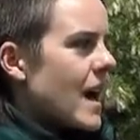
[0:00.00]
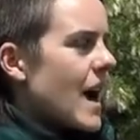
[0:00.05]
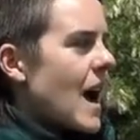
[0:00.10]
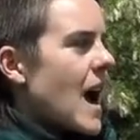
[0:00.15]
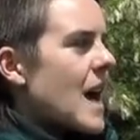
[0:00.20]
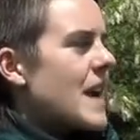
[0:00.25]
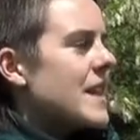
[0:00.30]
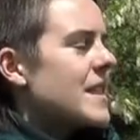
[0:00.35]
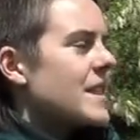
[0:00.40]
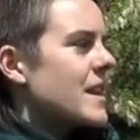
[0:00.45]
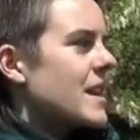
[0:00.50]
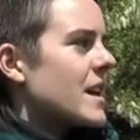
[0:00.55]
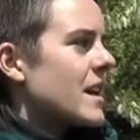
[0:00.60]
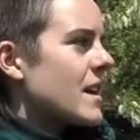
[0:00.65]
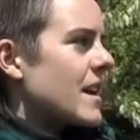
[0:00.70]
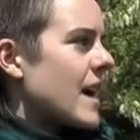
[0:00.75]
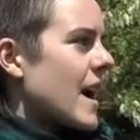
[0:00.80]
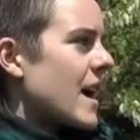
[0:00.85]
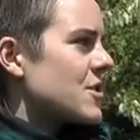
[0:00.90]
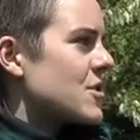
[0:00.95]
I think
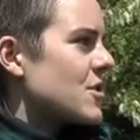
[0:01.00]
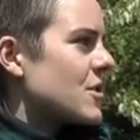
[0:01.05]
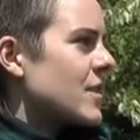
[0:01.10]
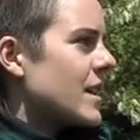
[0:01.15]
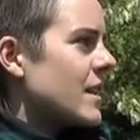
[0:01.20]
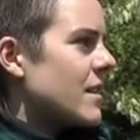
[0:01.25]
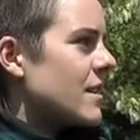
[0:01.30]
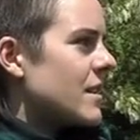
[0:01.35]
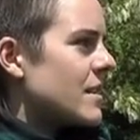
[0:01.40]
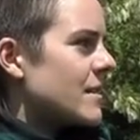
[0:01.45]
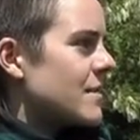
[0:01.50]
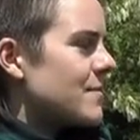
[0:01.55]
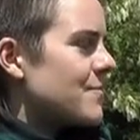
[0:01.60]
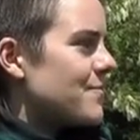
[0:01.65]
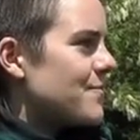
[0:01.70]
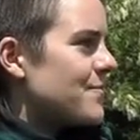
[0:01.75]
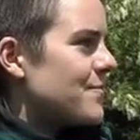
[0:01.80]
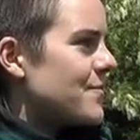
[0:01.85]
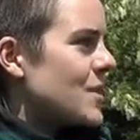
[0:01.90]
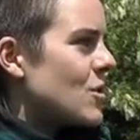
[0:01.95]
actually the
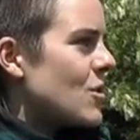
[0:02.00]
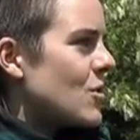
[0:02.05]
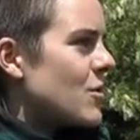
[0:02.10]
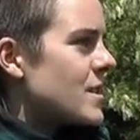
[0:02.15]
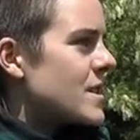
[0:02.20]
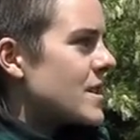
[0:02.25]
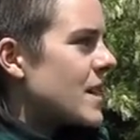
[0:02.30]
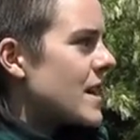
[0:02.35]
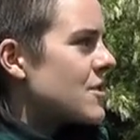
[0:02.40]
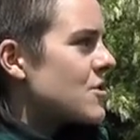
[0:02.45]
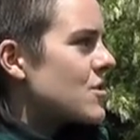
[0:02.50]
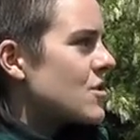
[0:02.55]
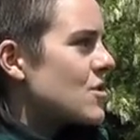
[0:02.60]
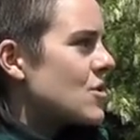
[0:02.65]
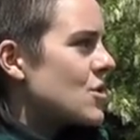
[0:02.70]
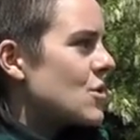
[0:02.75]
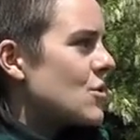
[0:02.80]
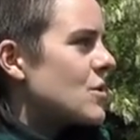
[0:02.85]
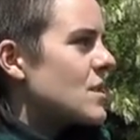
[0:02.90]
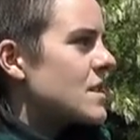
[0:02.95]
tension
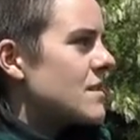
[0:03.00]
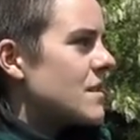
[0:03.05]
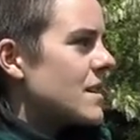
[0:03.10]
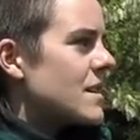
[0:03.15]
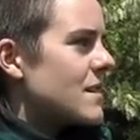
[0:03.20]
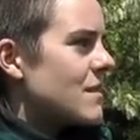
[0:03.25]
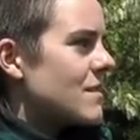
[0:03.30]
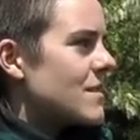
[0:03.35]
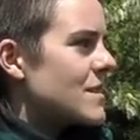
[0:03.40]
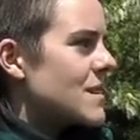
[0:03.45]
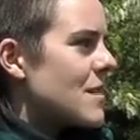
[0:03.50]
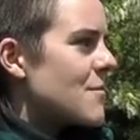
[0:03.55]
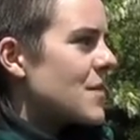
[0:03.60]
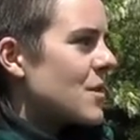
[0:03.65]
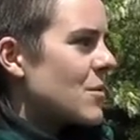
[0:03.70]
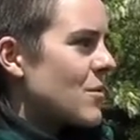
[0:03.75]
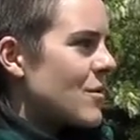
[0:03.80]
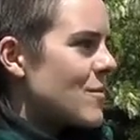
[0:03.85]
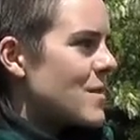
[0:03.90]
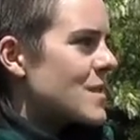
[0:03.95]
too is
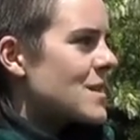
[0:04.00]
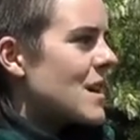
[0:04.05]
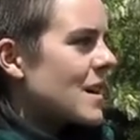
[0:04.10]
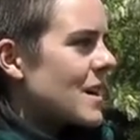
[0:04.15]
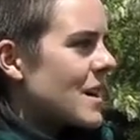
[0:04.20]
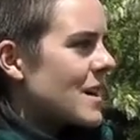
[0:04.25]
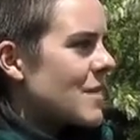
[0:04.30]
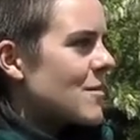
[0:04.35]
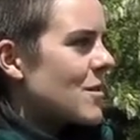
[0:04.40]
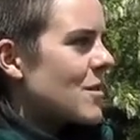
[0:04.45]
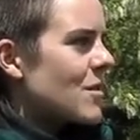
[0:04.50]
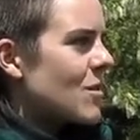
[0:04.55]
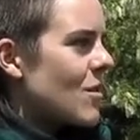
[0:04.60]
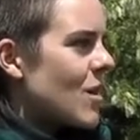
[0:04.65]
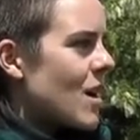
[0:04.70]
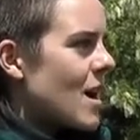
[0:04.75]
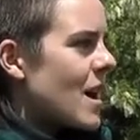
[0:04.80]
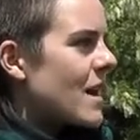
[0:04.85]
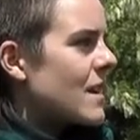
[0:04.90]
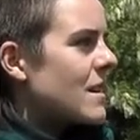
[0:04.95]
something we've been talking about a
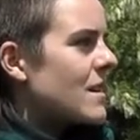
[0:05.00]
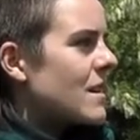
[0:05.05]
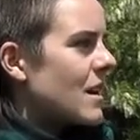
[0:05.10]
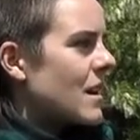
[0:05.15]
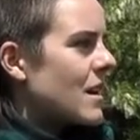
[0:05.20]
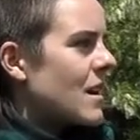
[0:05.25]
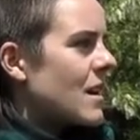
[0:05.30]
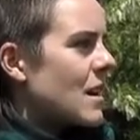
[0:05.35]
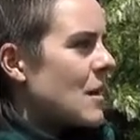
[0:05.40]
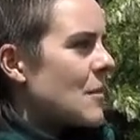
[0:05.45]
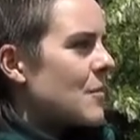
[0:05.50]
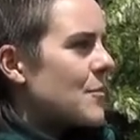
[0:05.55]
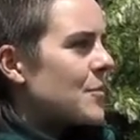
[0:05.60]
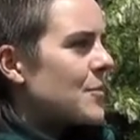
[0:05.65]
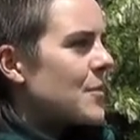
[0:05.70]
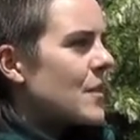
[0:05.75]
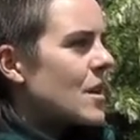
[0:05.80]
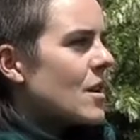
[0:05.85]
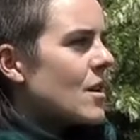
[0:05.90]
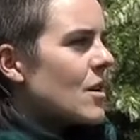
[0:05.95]
lot.
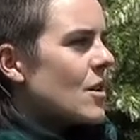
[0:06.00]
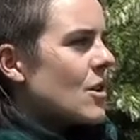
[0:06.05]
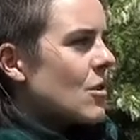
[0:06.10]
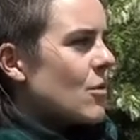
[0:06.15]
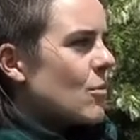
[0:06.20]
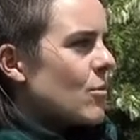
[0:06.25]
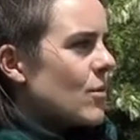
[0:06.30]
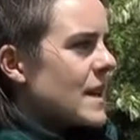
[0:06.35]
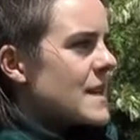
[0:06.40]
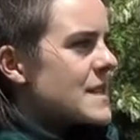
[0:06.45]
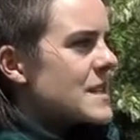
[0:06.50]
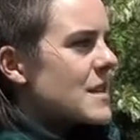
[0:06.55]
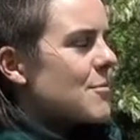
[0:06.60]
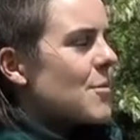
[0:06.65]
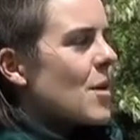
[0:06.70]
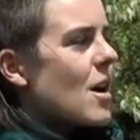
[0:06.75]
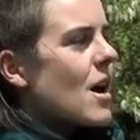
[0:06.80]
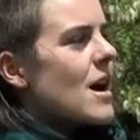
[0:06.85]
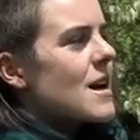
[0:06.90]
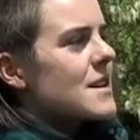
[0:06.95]
Is it
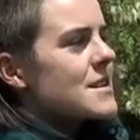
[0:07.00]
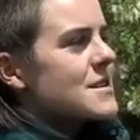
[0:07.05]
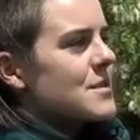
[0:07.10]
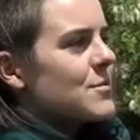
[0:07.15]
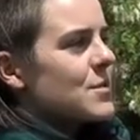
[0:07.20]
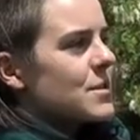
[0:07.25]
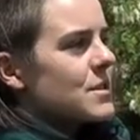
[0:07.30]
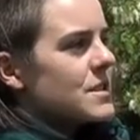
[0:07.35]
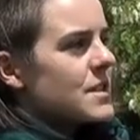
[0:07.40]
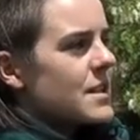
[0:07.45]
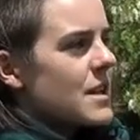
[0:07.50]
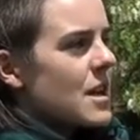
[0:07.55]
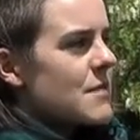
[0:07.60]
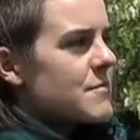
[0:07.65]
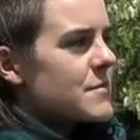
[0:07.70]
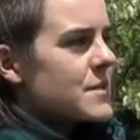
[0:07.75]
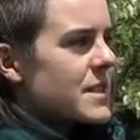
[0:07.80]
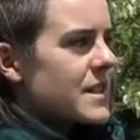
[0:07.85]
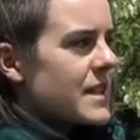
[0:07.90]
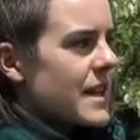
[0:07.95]
possible to
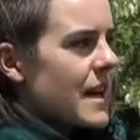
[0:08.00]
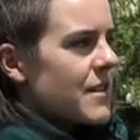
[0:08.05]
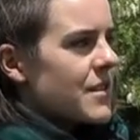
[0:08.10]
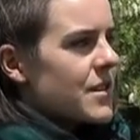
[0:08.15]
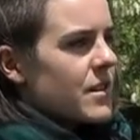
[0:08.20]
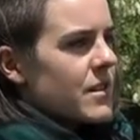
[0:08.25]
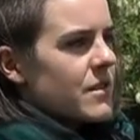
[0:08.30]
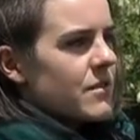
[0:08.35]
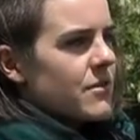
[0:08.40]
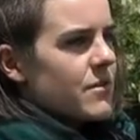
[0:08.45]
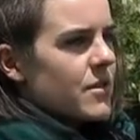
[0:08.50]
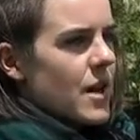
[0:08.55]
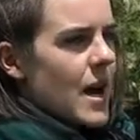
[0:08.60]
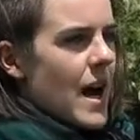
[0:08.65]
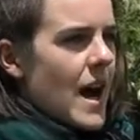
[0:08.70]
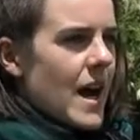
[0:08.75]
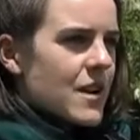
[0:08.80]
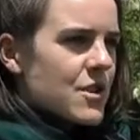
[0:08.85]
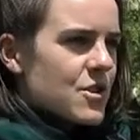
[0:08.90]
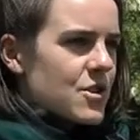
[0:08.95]
come together for
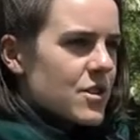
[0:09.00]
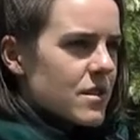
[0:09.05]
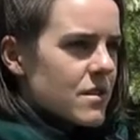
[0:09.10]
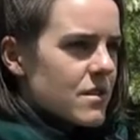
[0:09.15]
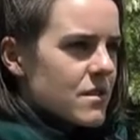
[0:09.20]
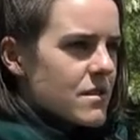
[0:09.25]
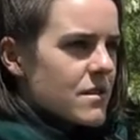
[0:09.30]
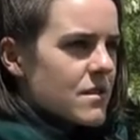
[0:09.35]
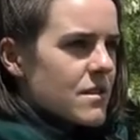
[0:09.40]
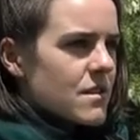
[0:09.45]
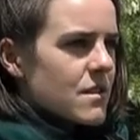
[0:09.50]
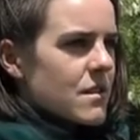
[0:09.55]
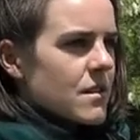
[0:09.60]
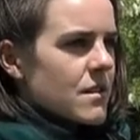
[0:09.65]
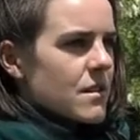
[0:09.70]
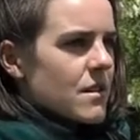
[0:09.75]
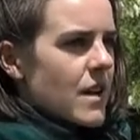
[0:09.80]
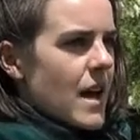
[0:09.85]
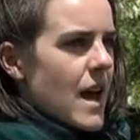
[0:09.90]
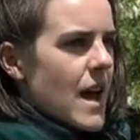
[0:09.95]
actions
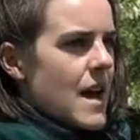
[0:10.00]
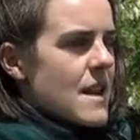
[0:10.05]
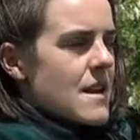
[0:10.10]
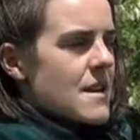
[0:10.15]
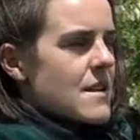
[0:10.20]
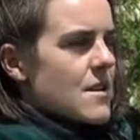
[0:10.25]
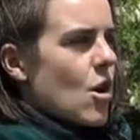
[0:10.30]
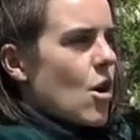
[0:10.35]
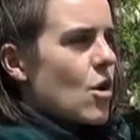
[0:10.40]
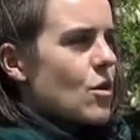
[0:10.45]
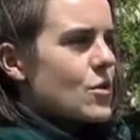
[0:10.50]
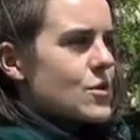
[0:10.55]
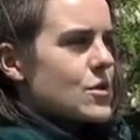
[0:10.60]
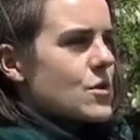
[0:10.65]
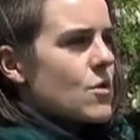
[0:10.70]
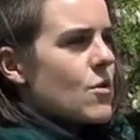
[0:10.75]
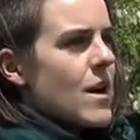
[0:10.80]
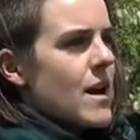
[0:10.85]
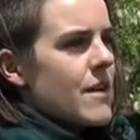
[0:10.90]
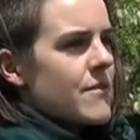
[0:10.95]
and
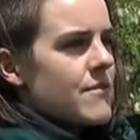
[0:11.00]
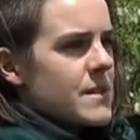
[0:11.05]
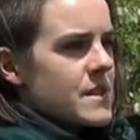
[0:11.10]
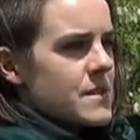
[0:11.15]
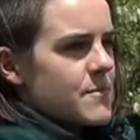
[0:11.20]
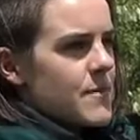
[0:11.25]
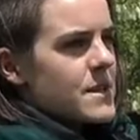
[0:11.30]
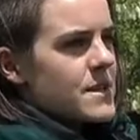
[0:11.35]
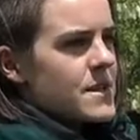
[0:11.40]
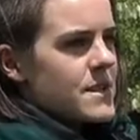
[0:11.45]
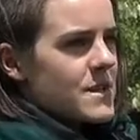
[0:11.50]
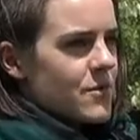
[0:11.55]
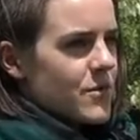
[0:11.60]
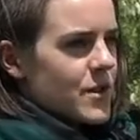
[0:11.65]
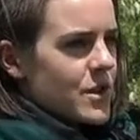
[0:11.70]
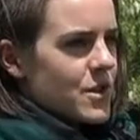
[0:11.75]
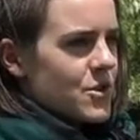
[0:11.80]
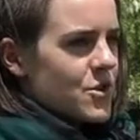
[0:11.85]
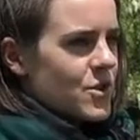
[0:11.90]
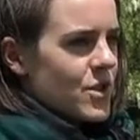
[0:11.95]
also have these spaces of
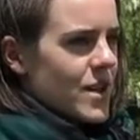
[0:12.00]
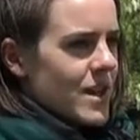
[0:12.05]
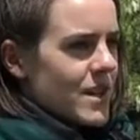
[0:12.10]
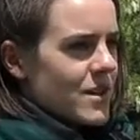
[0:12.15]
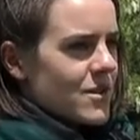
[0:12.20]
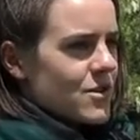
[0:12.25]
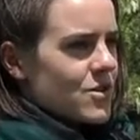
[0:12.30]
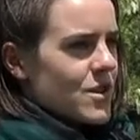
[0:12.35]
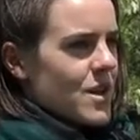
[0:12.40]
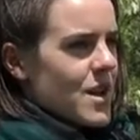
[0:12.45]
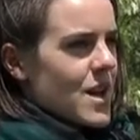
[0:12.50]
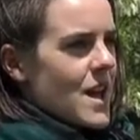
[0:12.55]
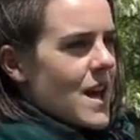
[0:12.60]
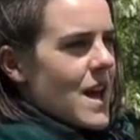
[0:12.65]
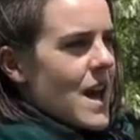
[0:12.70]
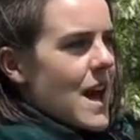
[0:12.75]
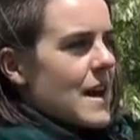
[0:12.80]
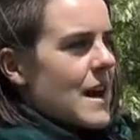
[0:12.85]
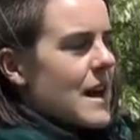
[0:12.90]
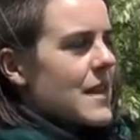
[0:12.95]
exchange?
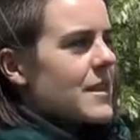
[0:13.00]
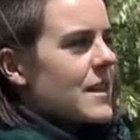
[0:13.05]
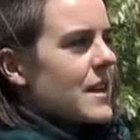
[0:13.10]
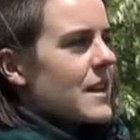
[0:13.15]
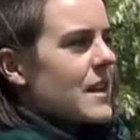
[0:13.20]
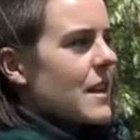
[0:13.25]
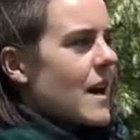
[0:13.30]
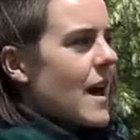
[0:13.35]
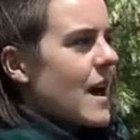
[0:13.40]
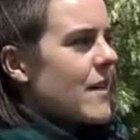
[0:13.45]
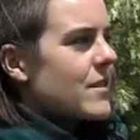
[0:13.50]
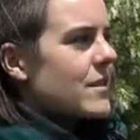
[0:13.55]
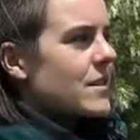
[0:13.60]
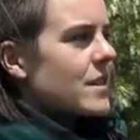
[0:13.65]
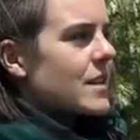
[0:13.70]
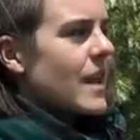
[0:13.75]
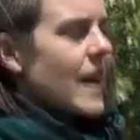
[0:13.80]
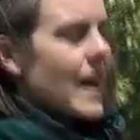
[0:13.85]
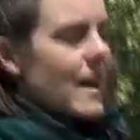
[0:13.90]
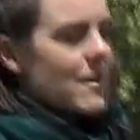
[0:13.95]
And I think having the
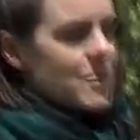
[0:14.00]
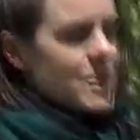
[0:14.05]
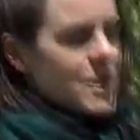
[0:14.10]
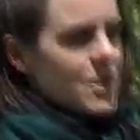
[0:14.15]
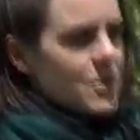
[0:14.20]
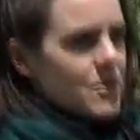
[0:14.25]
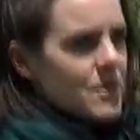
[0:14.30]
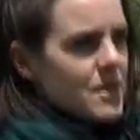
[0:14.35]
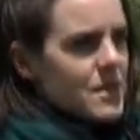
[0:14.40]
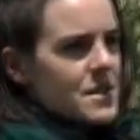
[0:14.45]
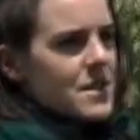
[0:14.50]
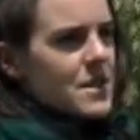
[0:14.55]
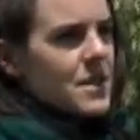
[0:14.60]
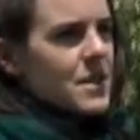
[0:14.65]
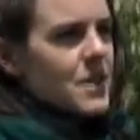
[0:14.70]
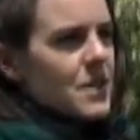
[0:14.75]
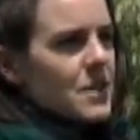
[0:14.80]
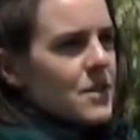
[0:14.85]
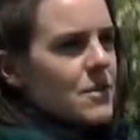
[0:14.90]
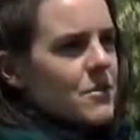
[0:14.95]
camp here this
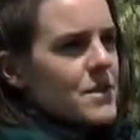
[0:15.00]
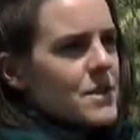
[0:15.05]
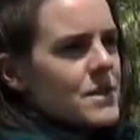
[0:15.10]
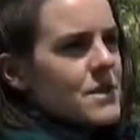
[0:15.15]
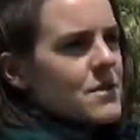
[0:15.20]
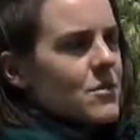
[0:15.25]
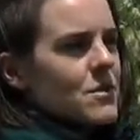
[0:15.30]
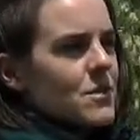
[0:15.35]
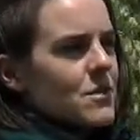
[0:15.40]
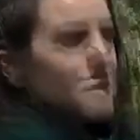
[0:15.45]
year was sort